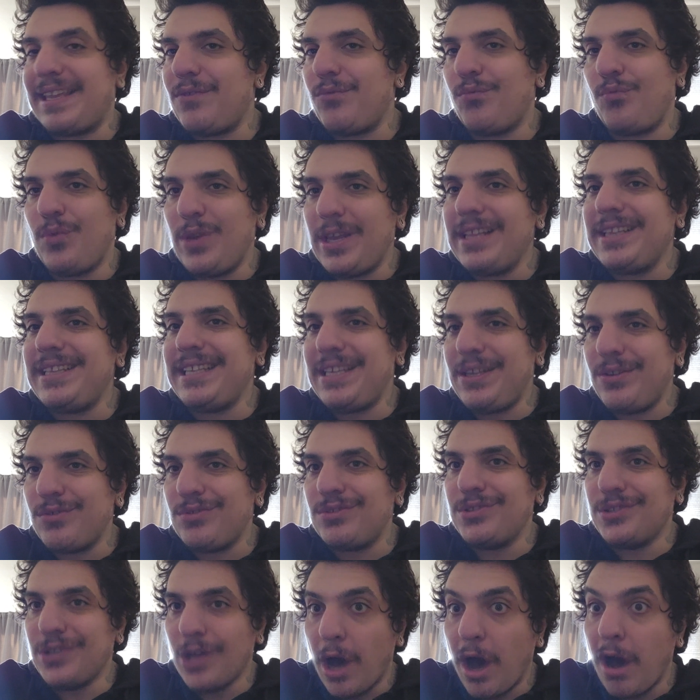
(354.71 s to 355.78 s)
he really
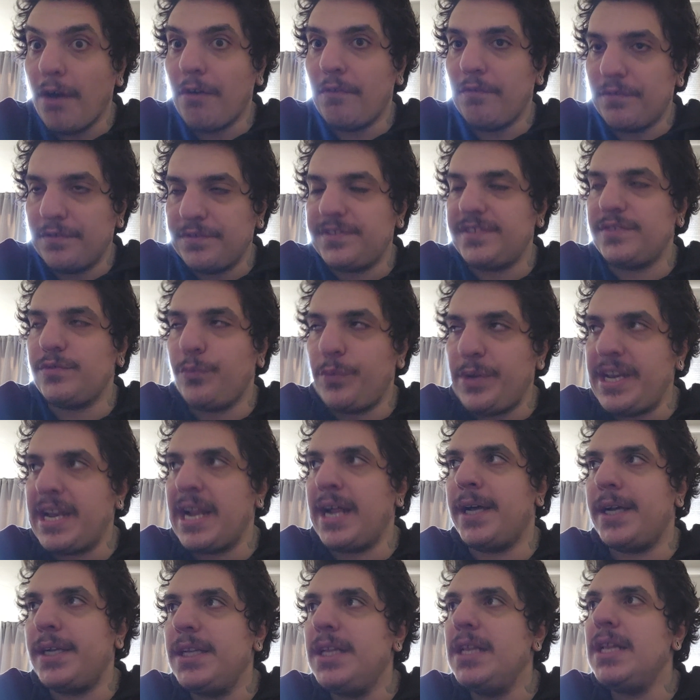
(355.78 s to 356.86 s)
loves
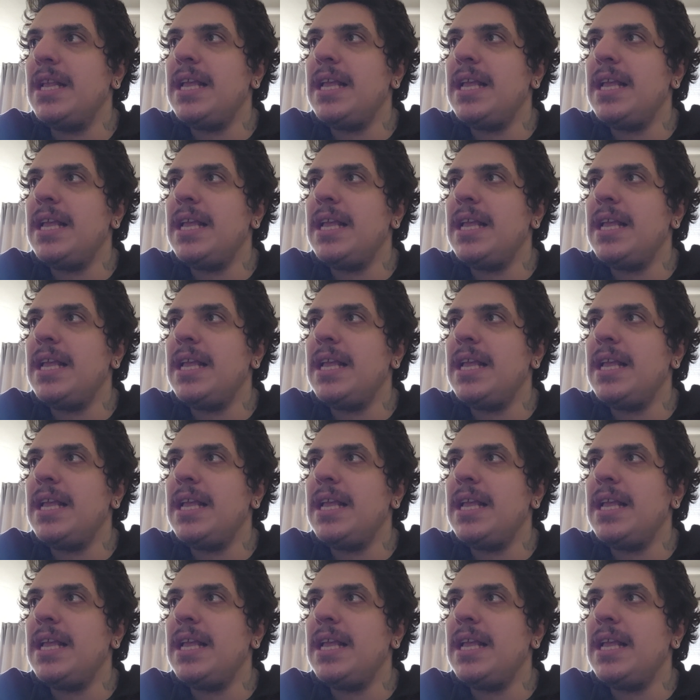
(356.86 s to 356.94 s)
Rita,